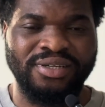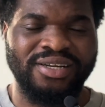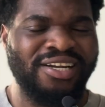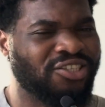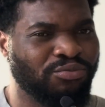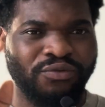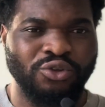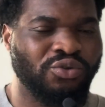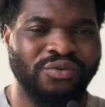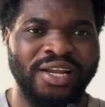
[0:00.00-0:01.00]
Let's move on
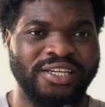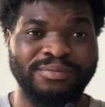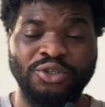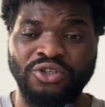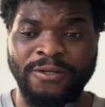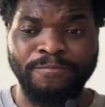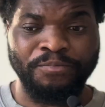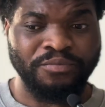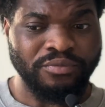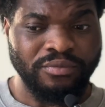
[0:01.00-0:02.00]
to the next, because
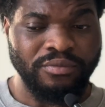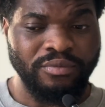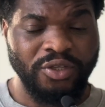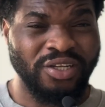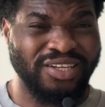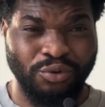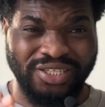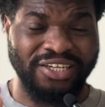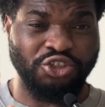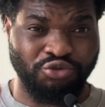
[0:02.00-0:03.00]
there was
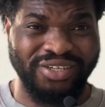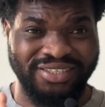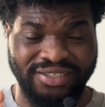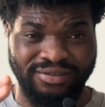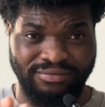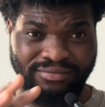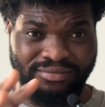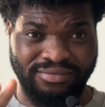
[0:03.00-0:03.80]
an interesting